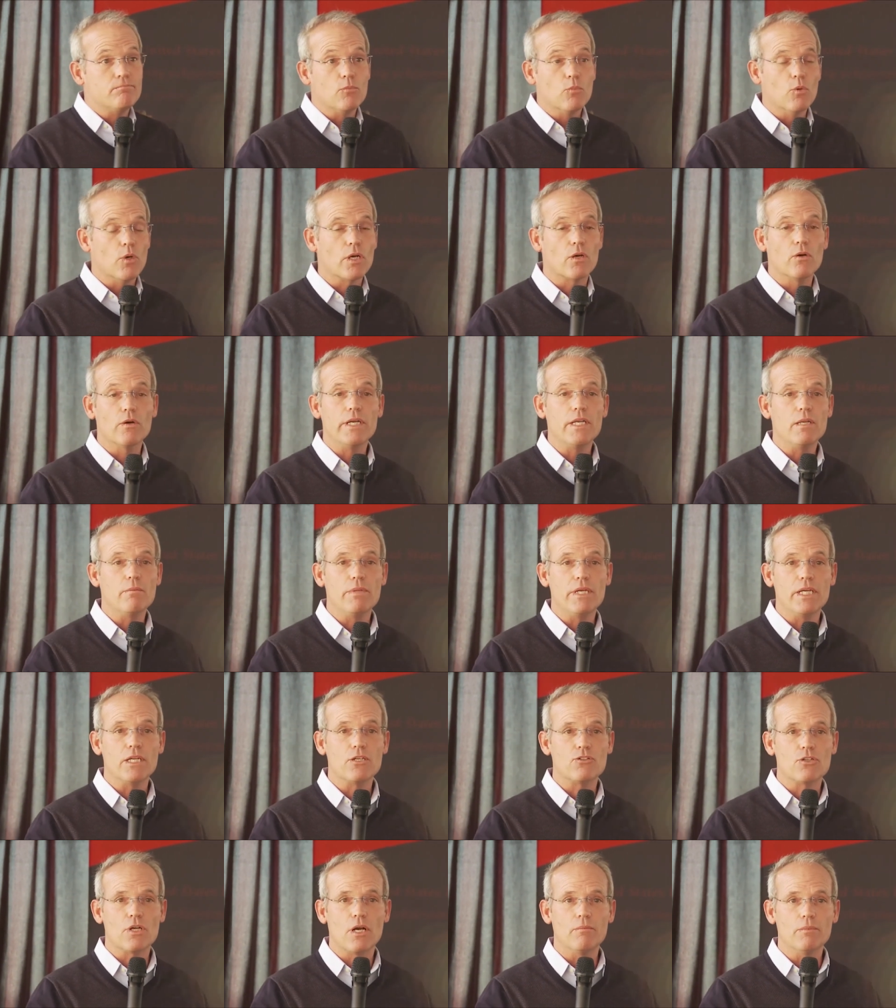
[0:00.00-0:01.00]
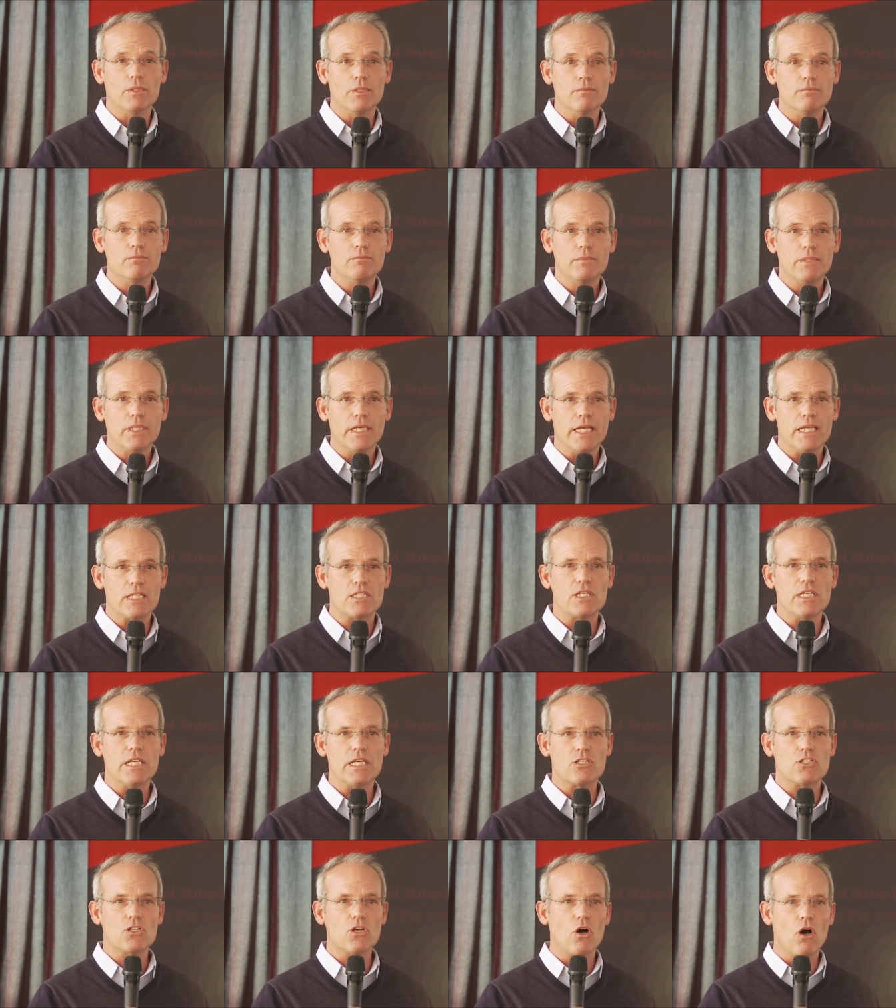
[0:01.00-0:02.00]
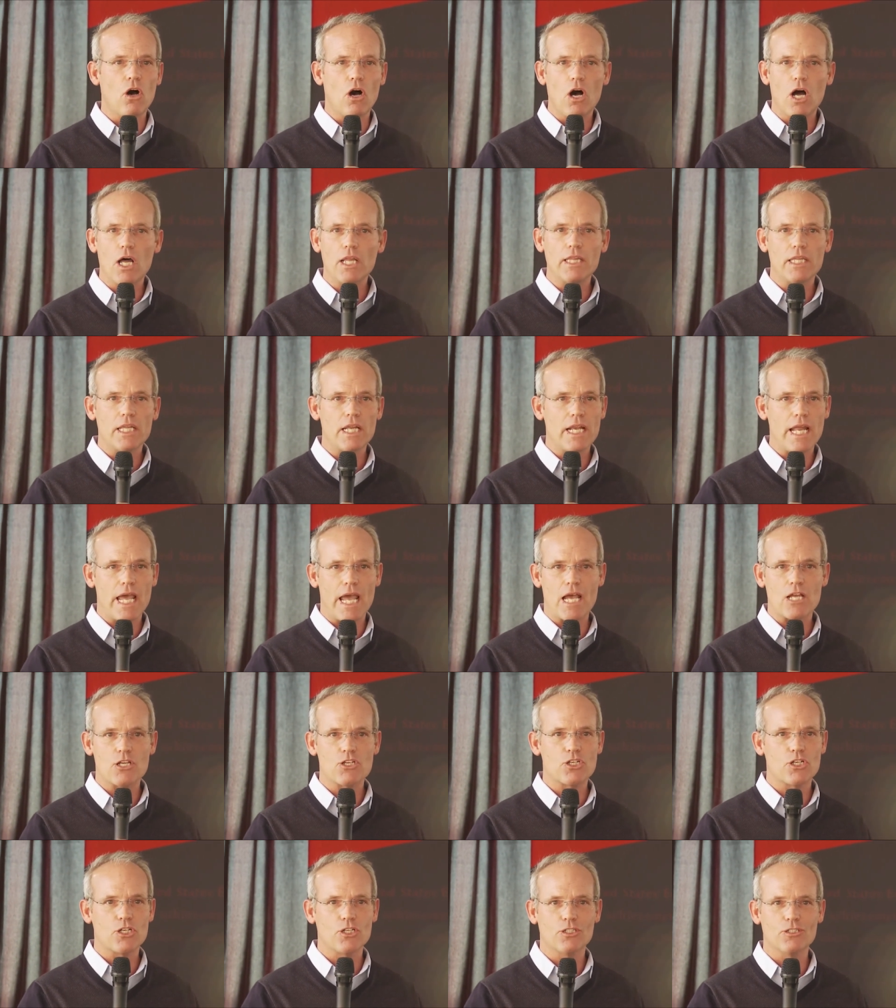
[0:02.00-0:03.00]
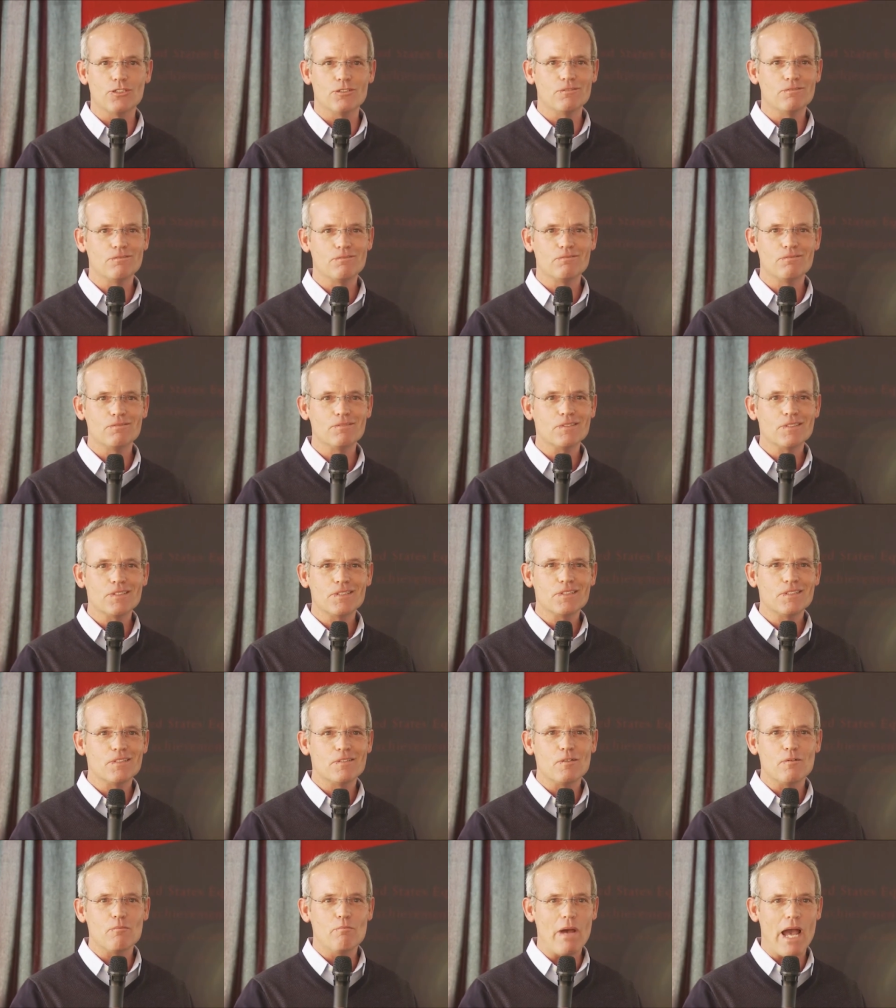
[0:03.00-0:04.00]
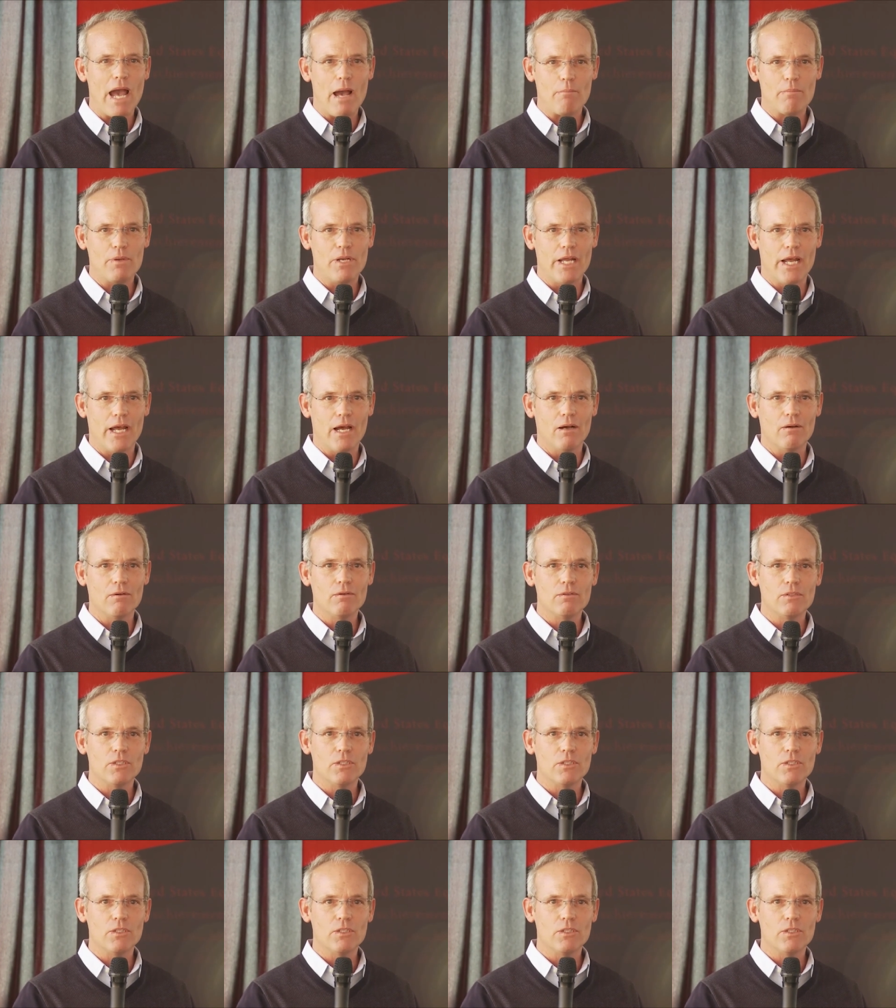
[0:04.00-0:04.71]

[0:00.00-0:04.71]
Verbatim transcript: we're going to be in trouble. It's it's on the national map now.